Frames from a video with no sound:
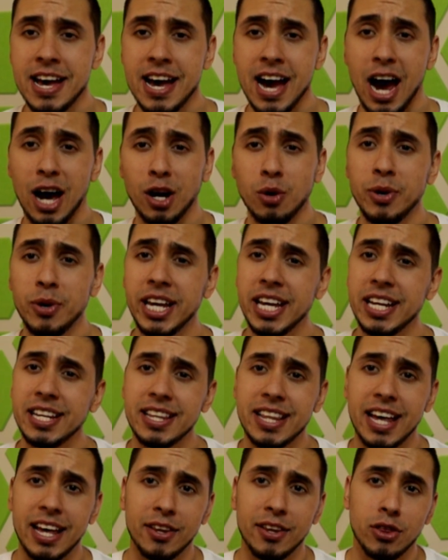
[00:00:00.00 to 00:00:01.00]
How do we get
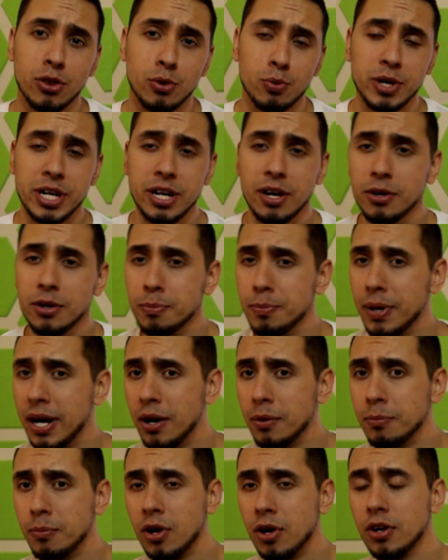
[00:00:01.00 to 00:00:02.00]
to that 300
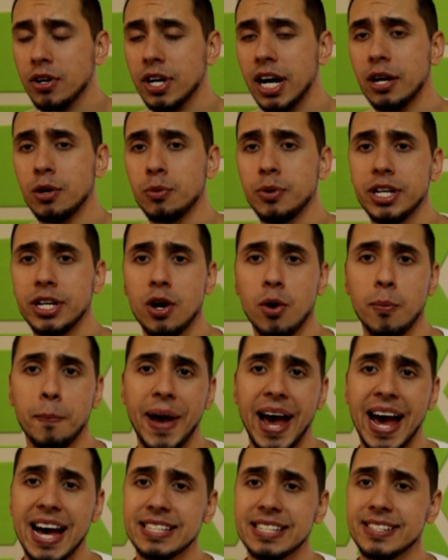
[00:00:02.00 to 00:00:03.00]
pound mark? How do we go
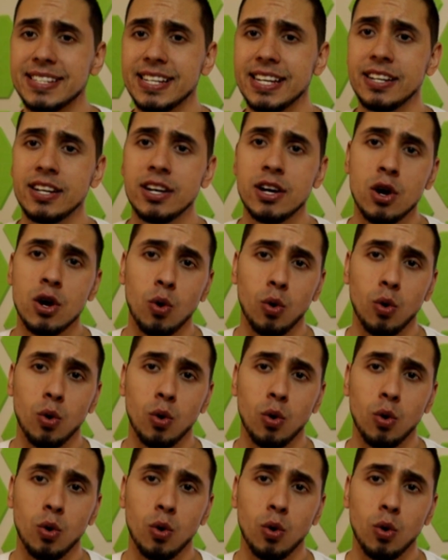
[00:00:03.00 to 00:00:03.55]
past it?